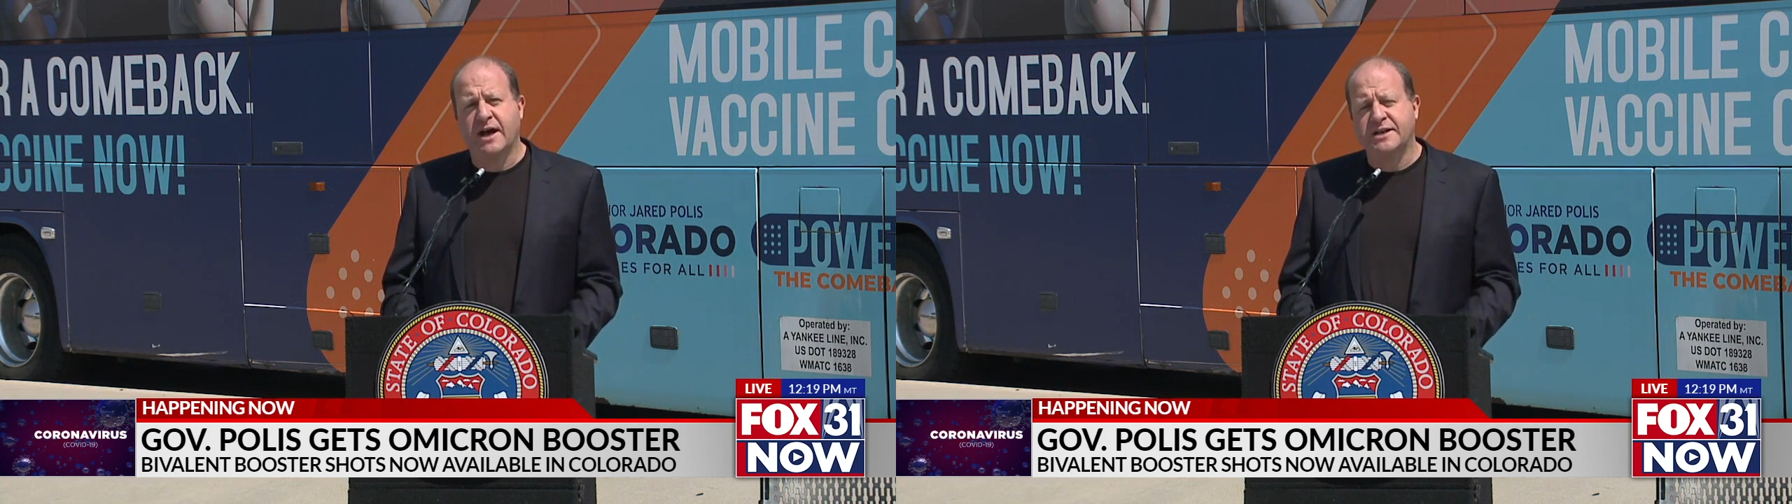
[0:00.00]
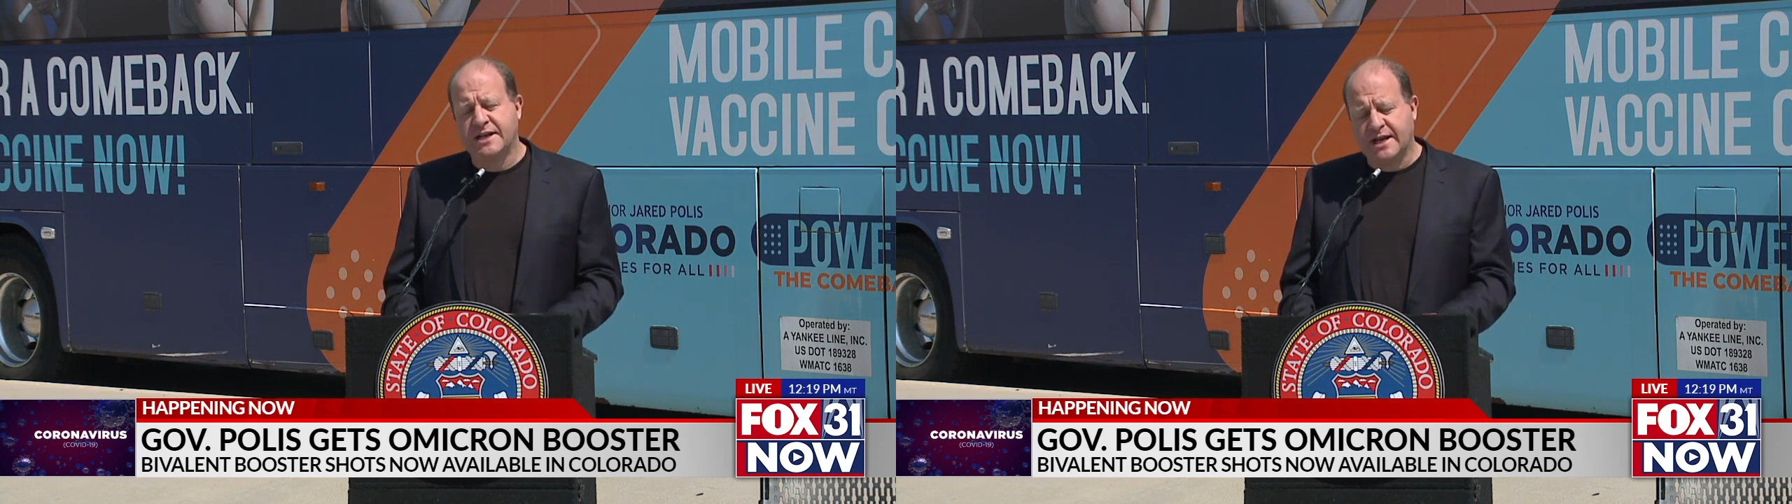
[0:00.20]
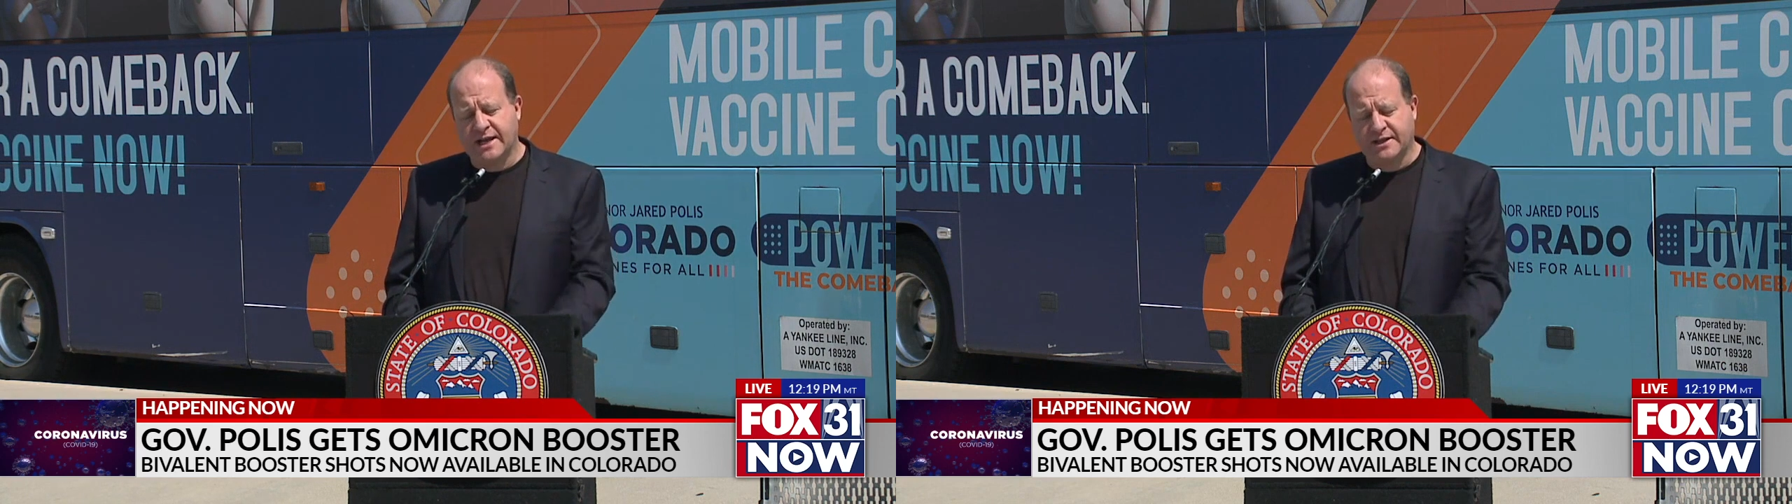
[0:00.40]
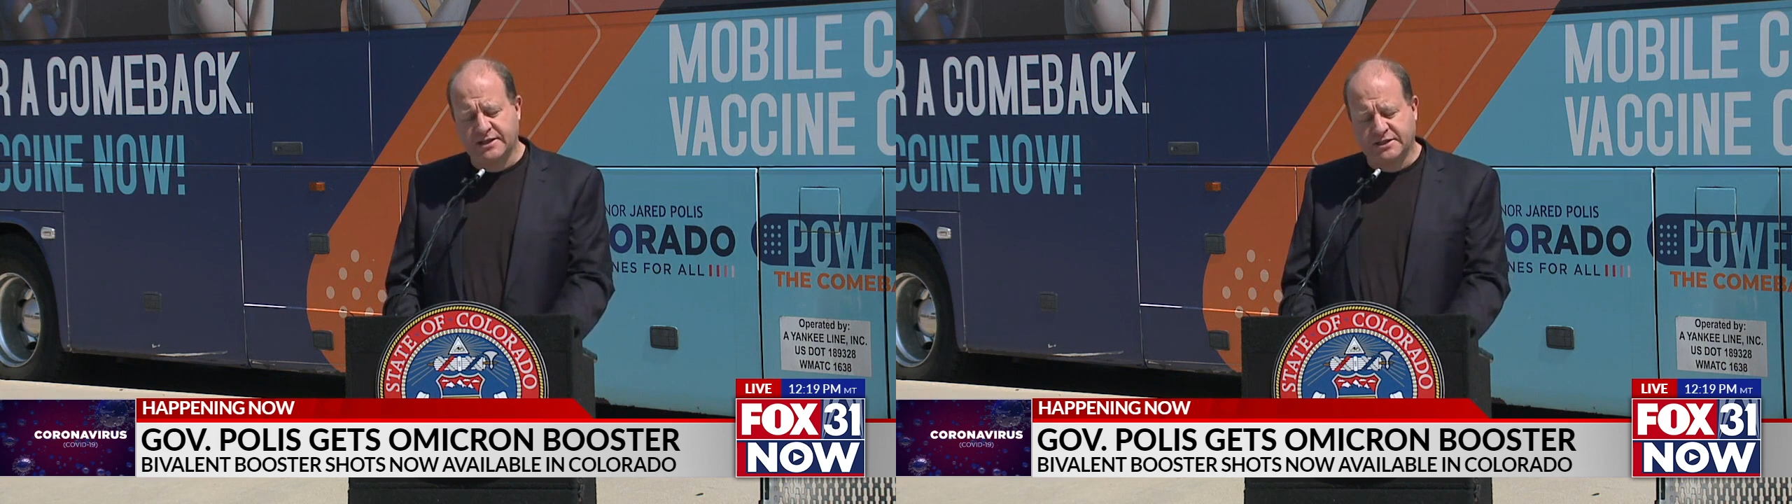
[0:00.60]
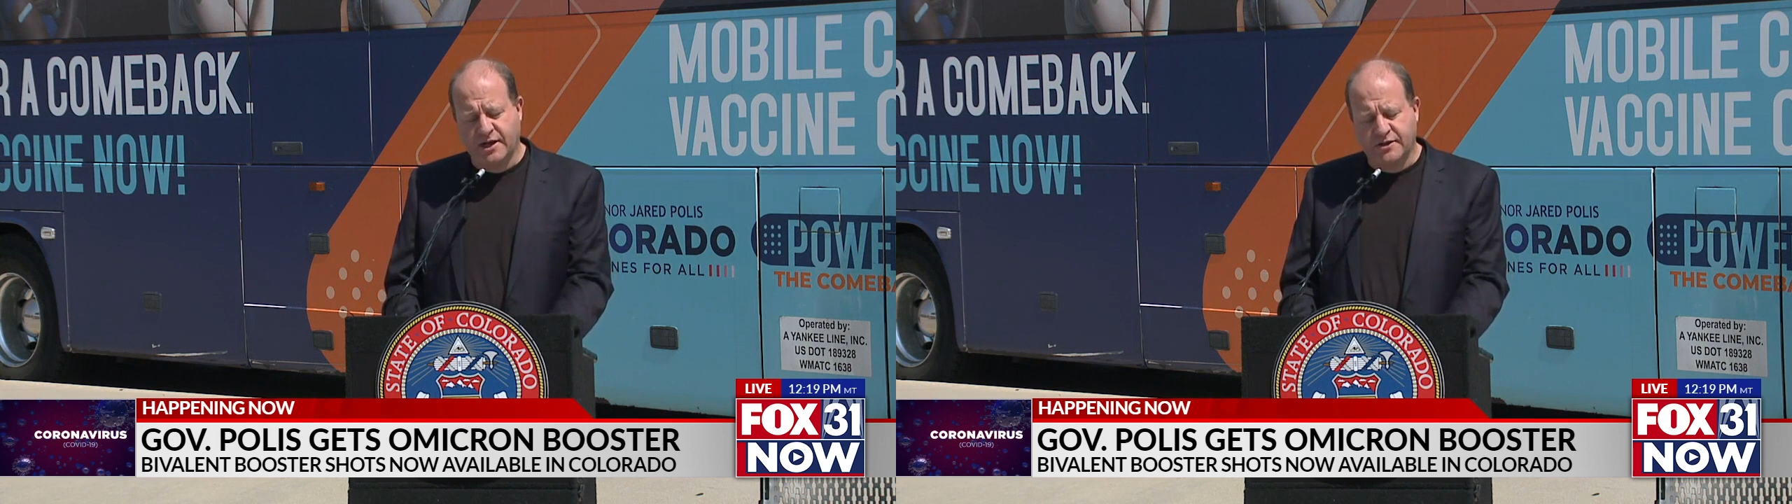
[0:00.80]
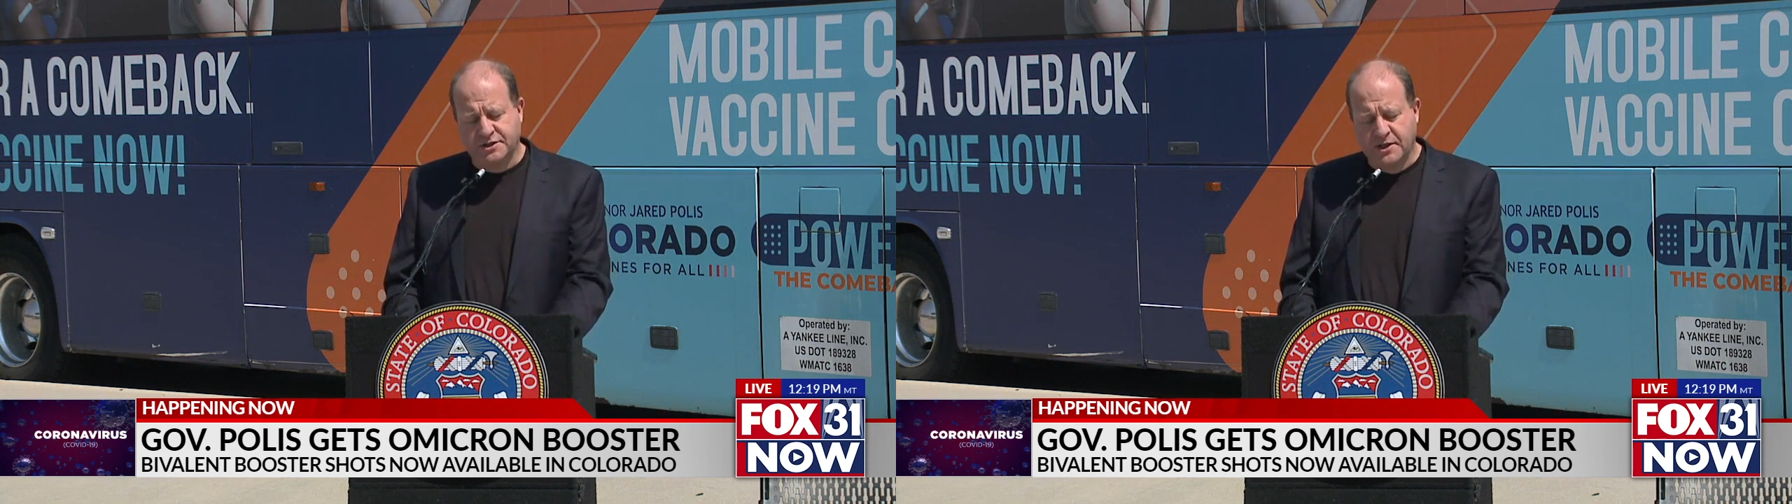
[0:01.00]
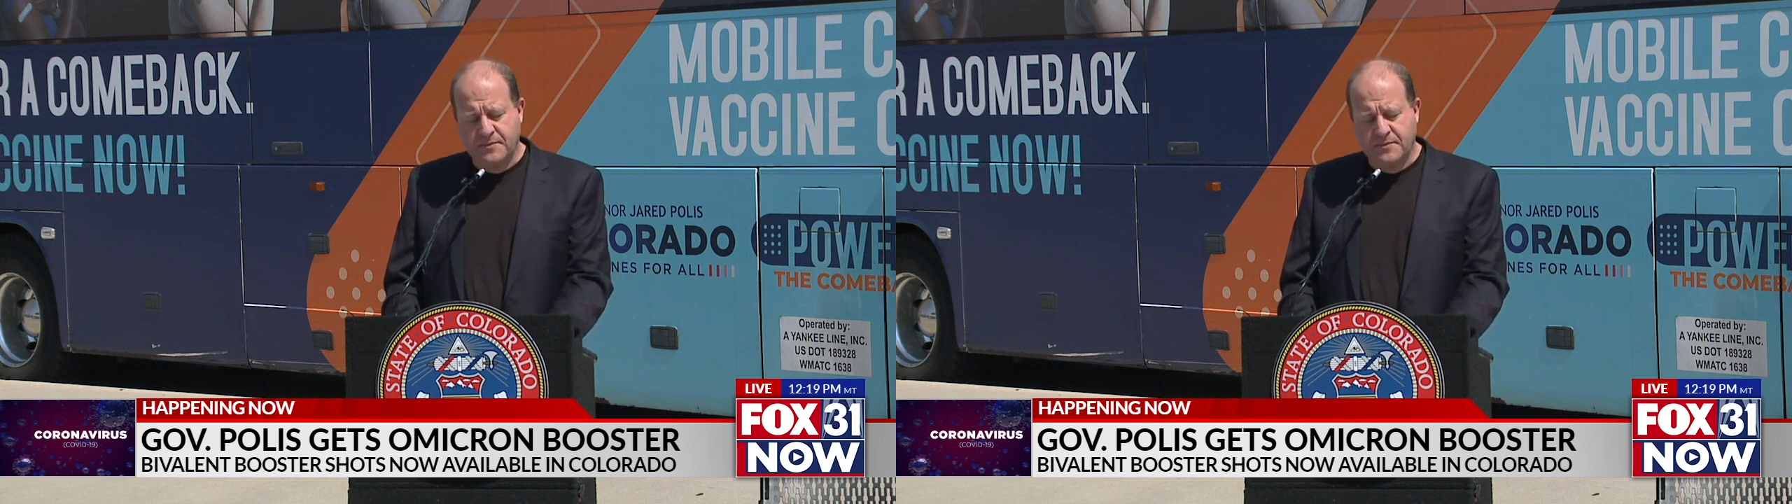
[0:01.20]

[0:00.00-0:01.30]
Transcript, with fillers: to get this dose.